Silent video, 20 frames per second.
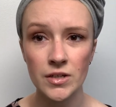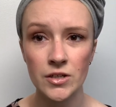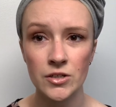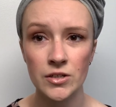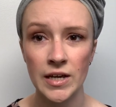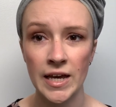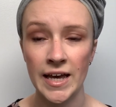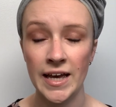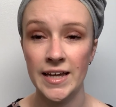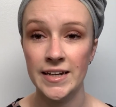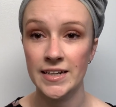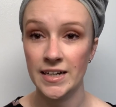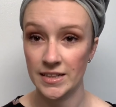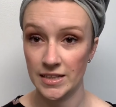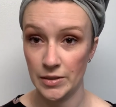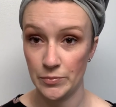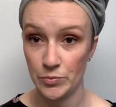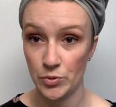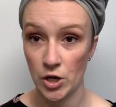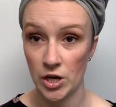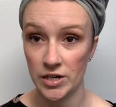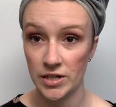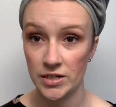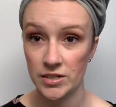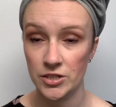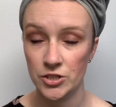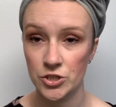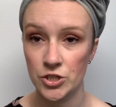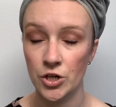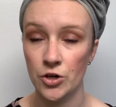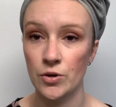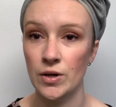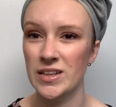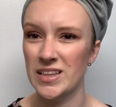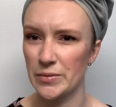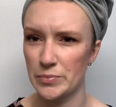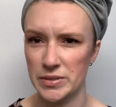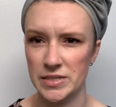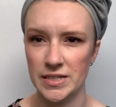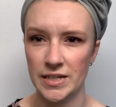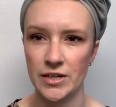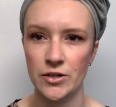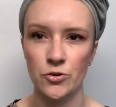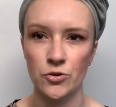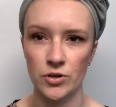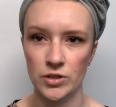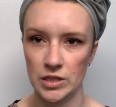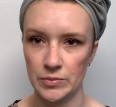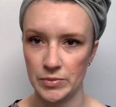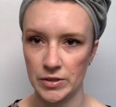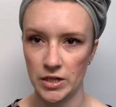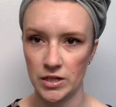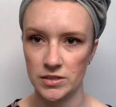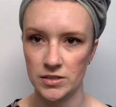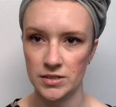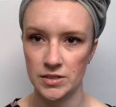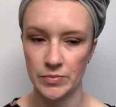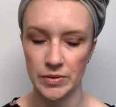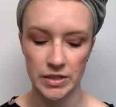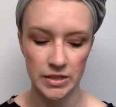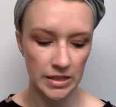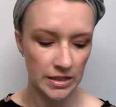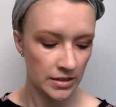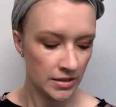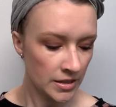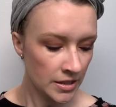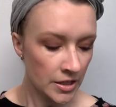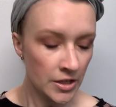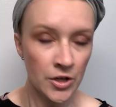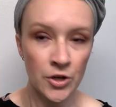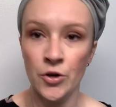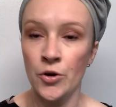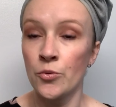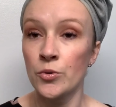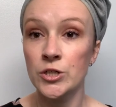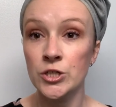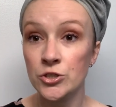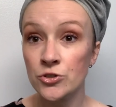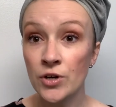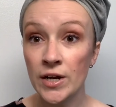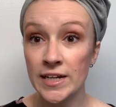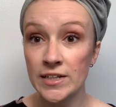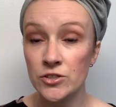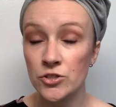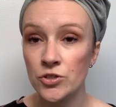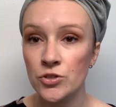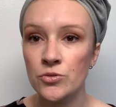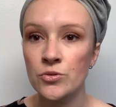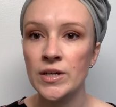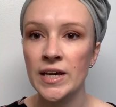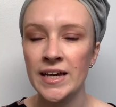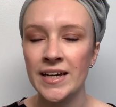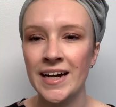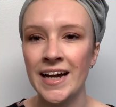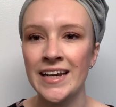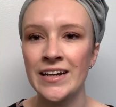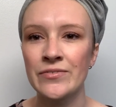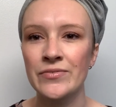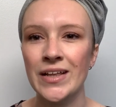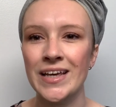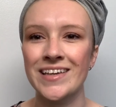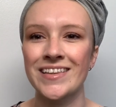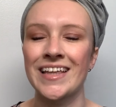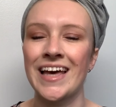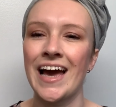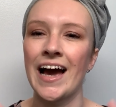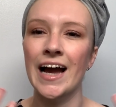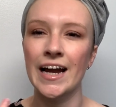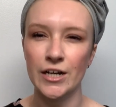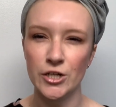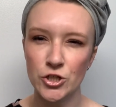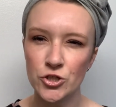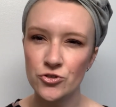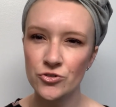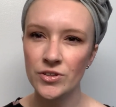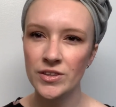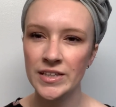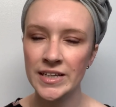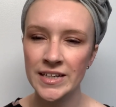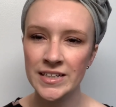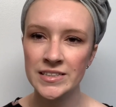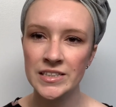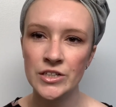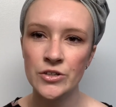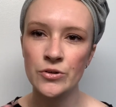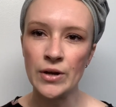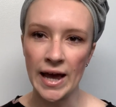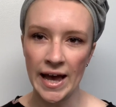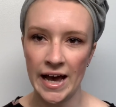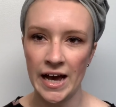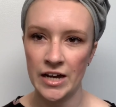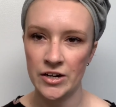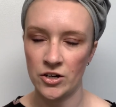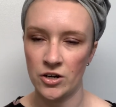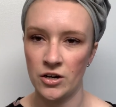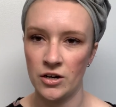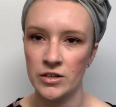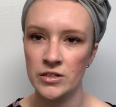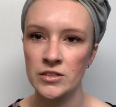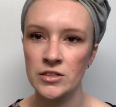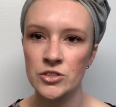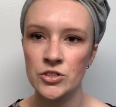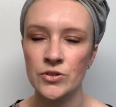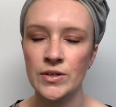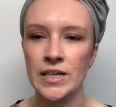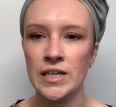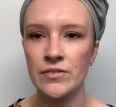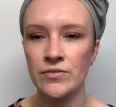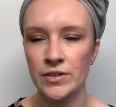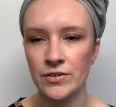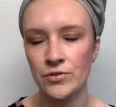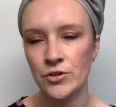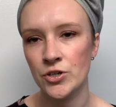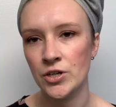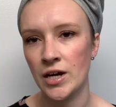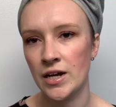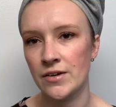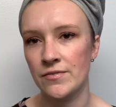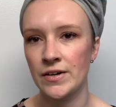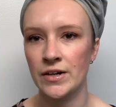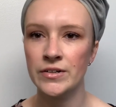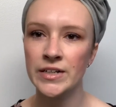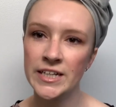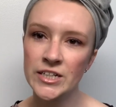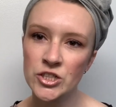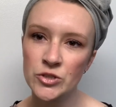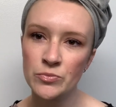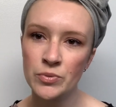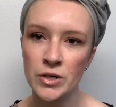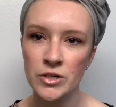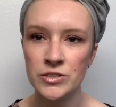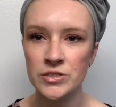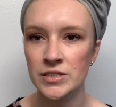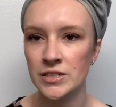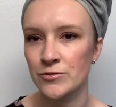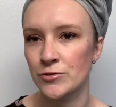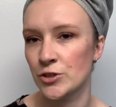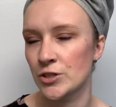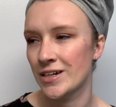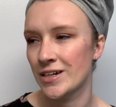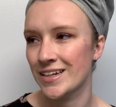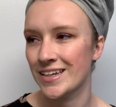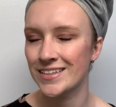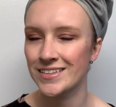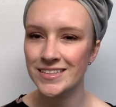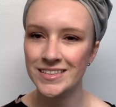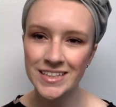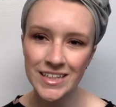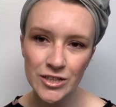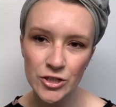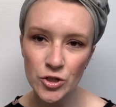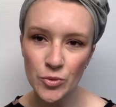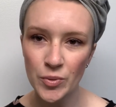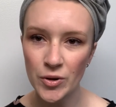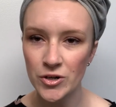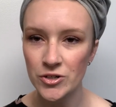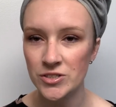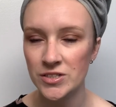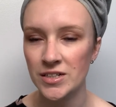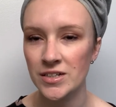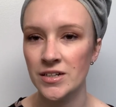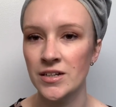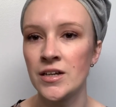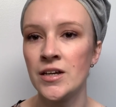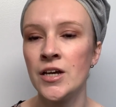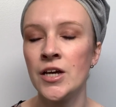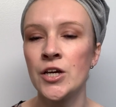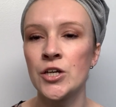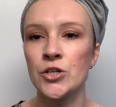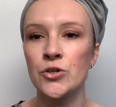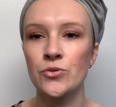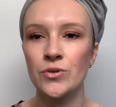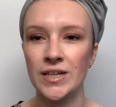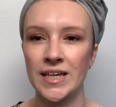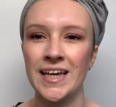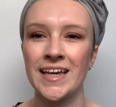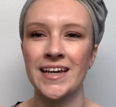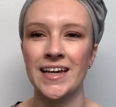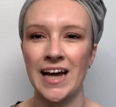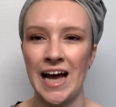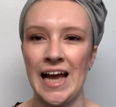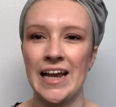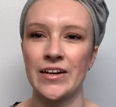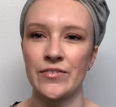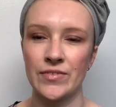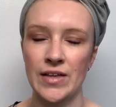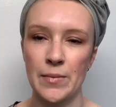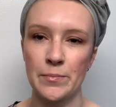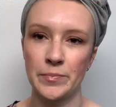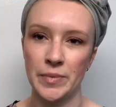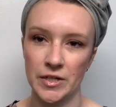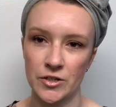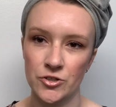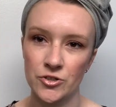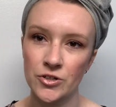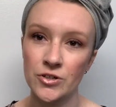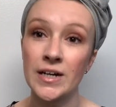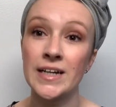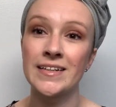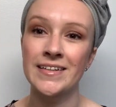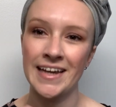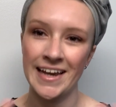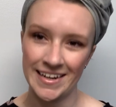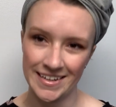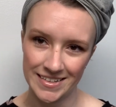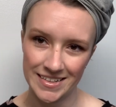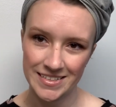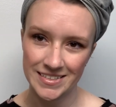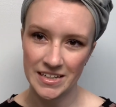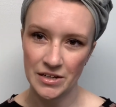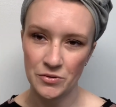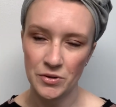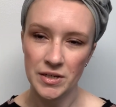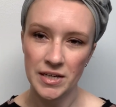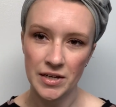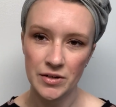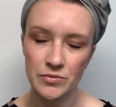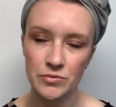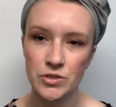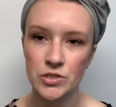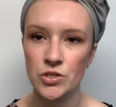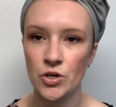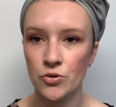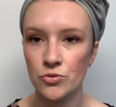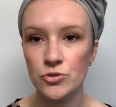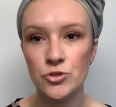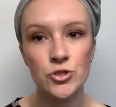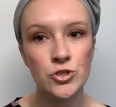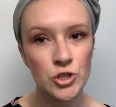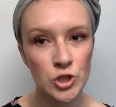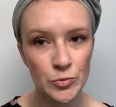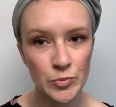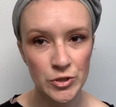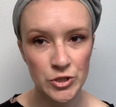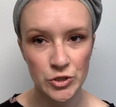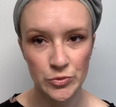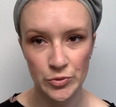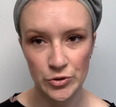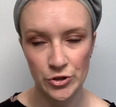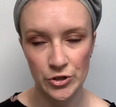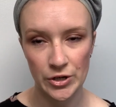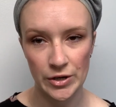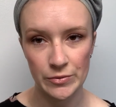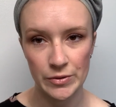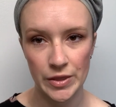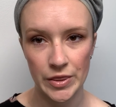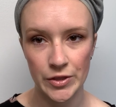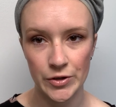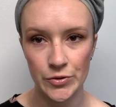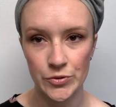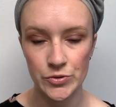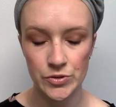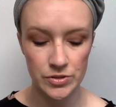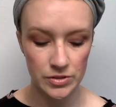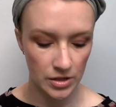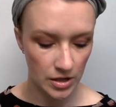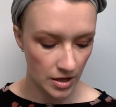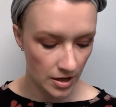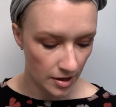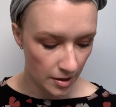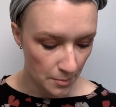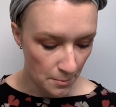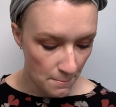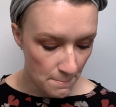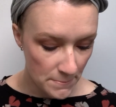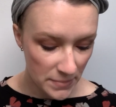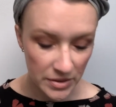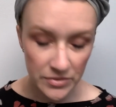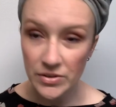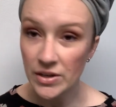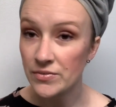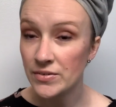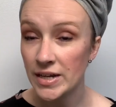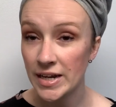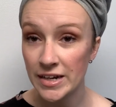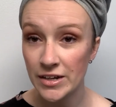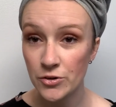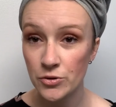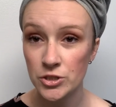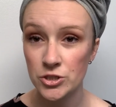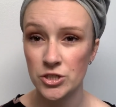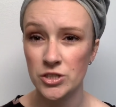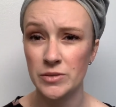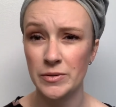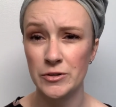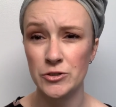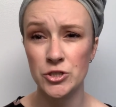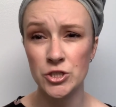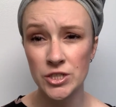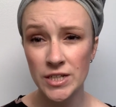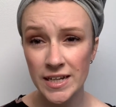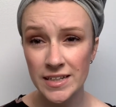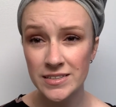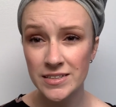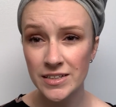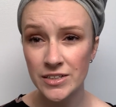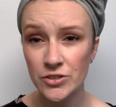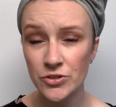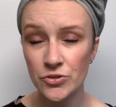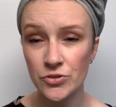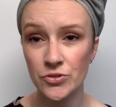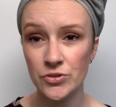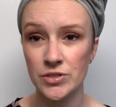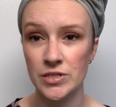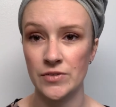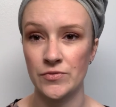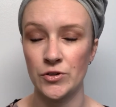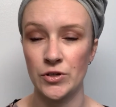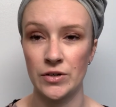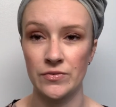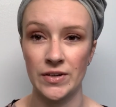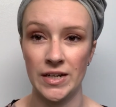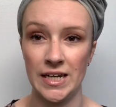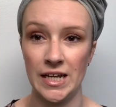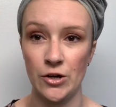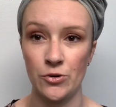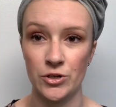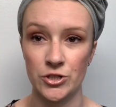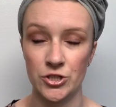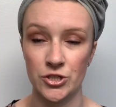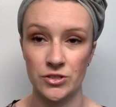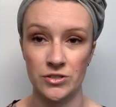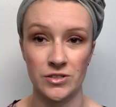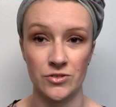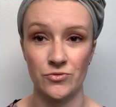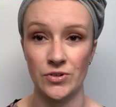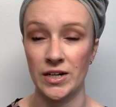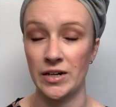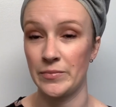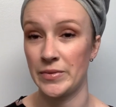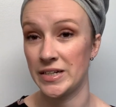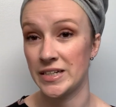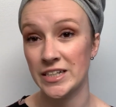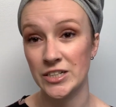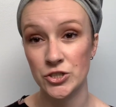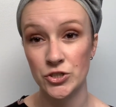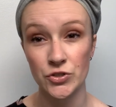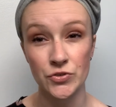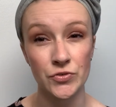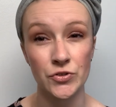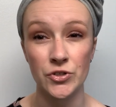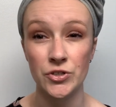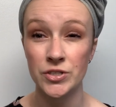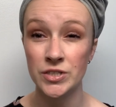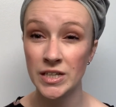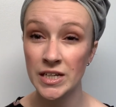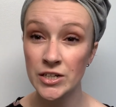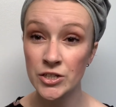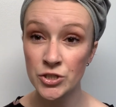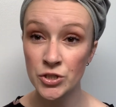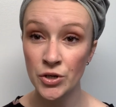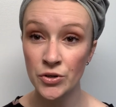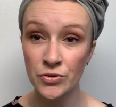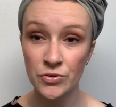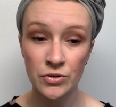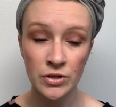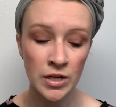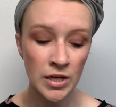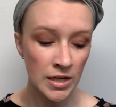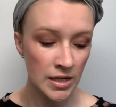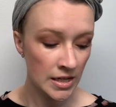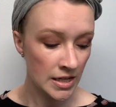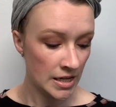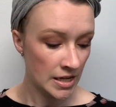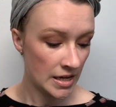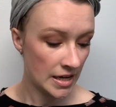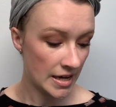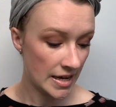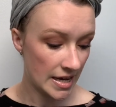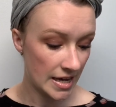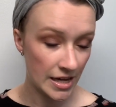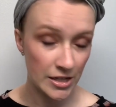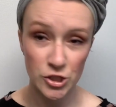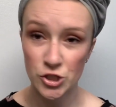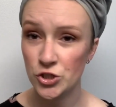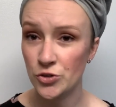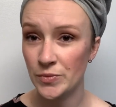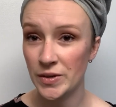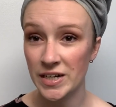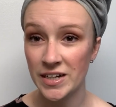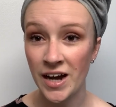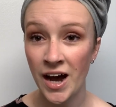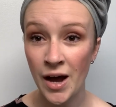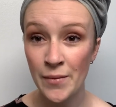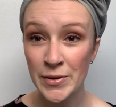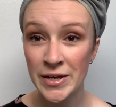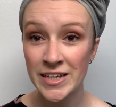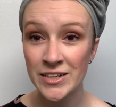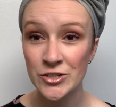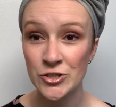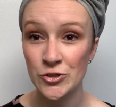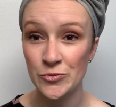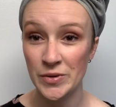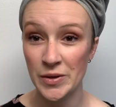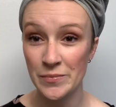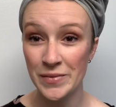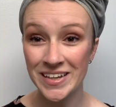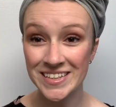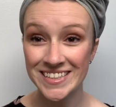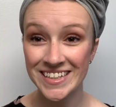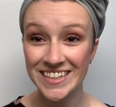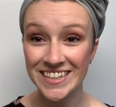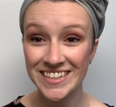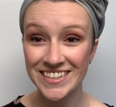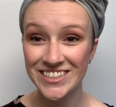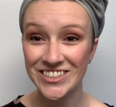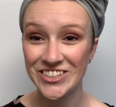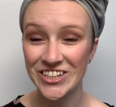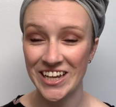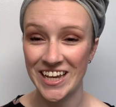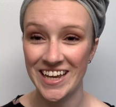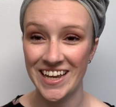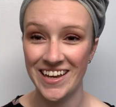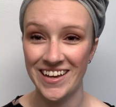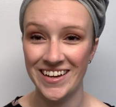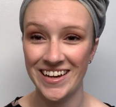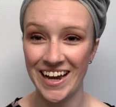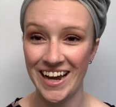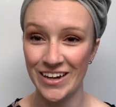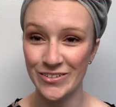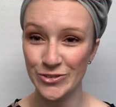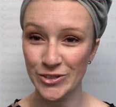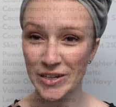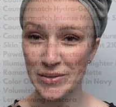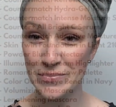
and a lip product, so a lipstick or lip gloss typically, which is great. So you get kind of like the extra things that you'd add on, so even if you're not a foundation person, if you're concealer person, you get kind of that bundle and at a discount again. So super, super great with those. But if you have any questions about shades I used, if you have any questions on recommendations for your skin tone, shoot me a comment, shoot me a message, and I will get